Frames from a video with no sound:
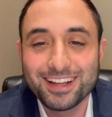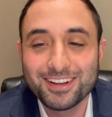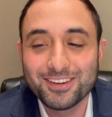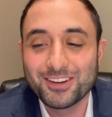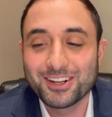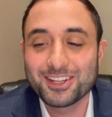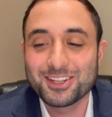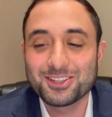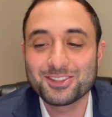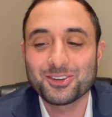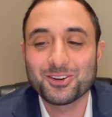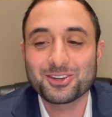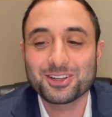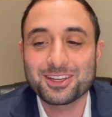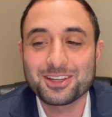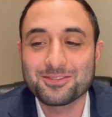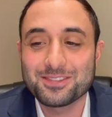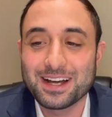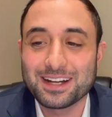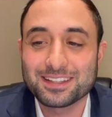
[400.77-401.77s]
are you talking
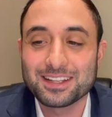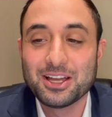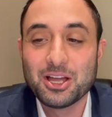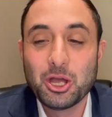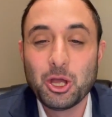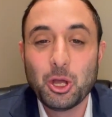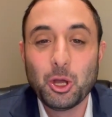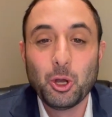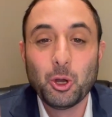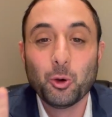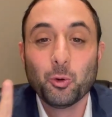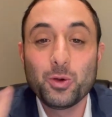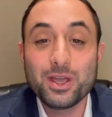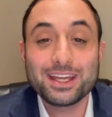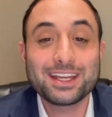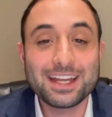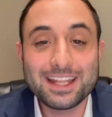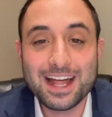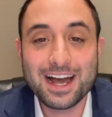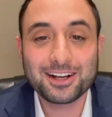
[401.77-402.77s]
about? We
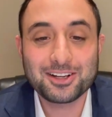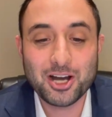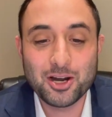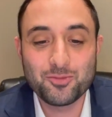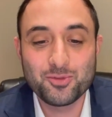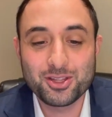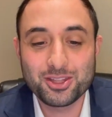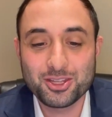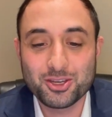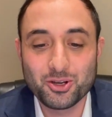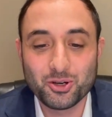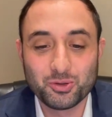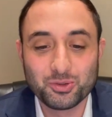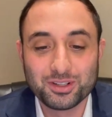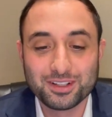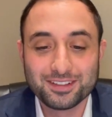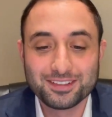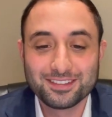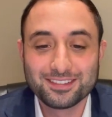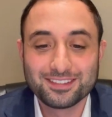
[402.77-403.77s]
cannot come with you.
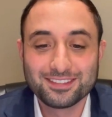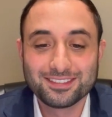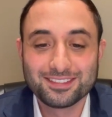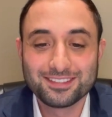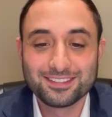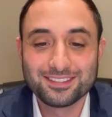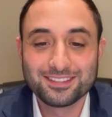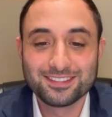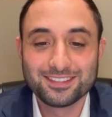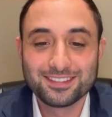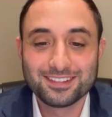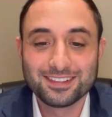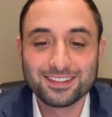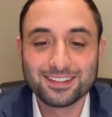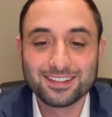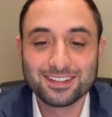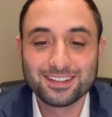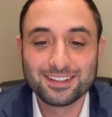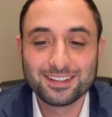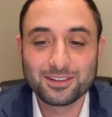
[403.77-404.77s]

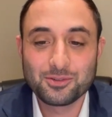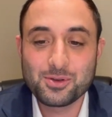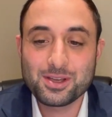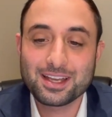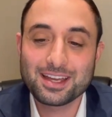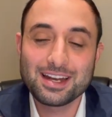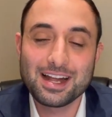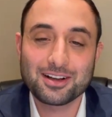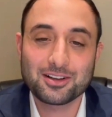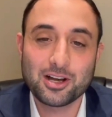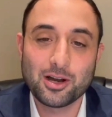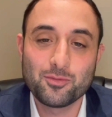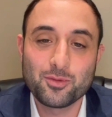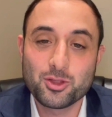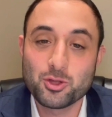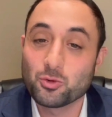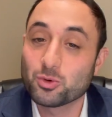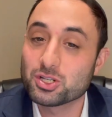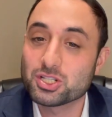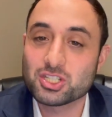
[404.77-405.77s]
We cannot come with
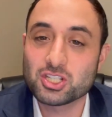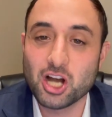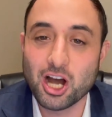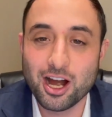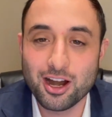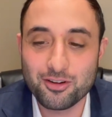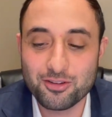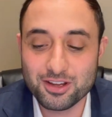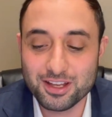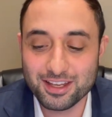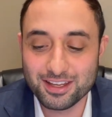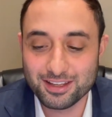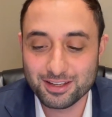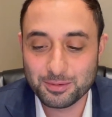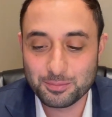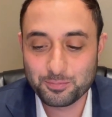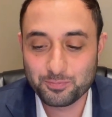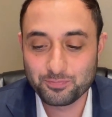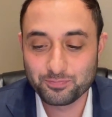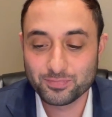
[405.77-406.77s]
you. We're sorry
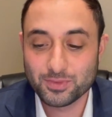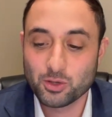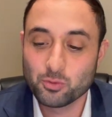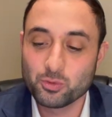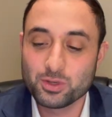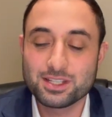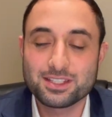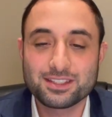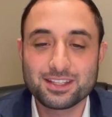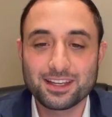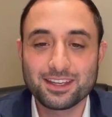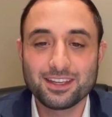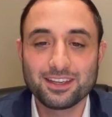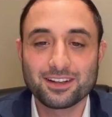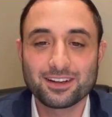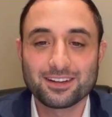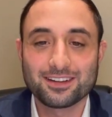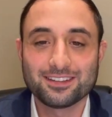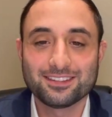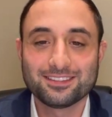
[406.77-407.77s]
we stay
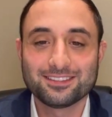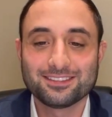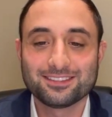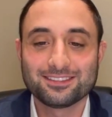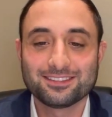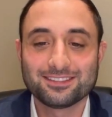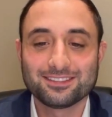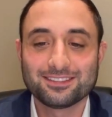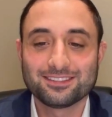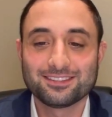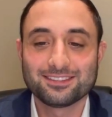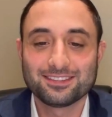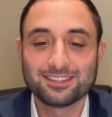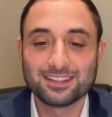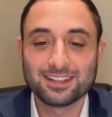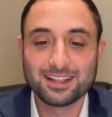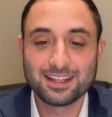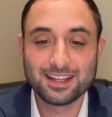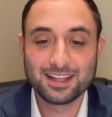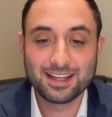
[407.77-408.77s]
here.
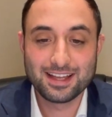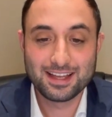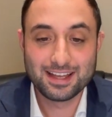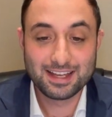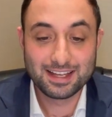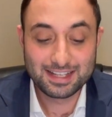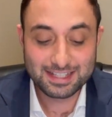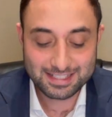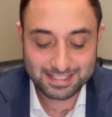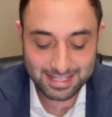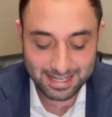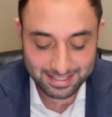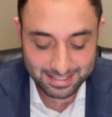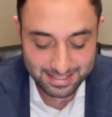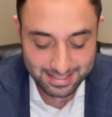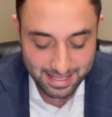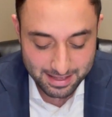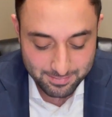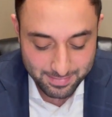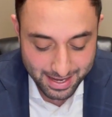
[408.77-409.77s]

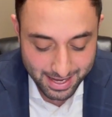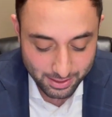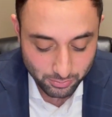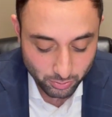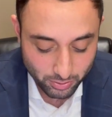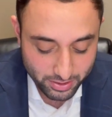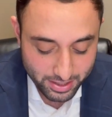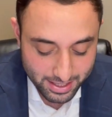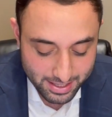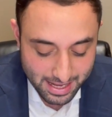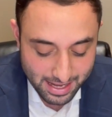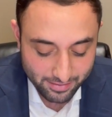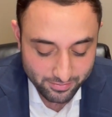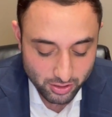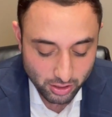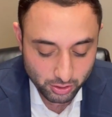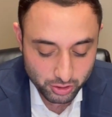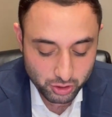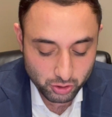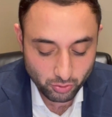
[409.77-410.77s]
Second, a man will then have
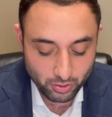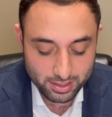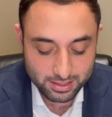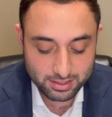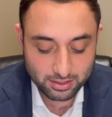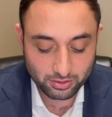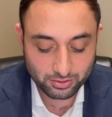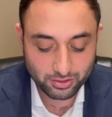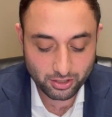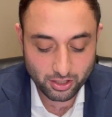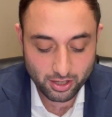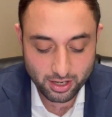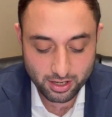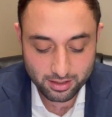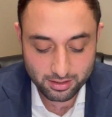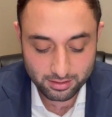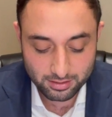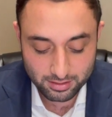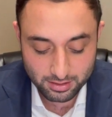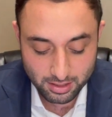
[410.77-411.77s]
no choice. He'll
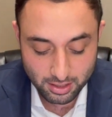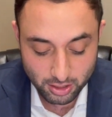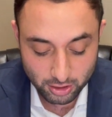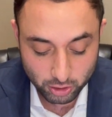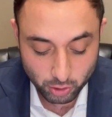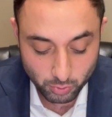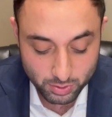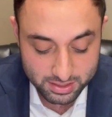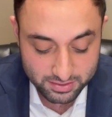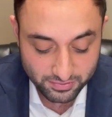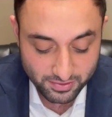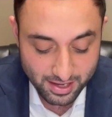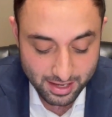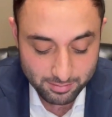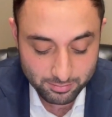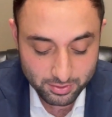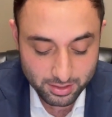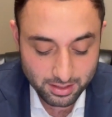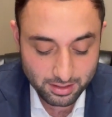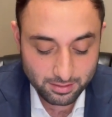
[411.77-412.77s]
turn to his
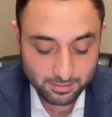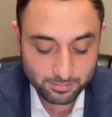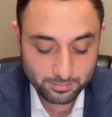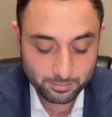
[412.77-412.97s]
family,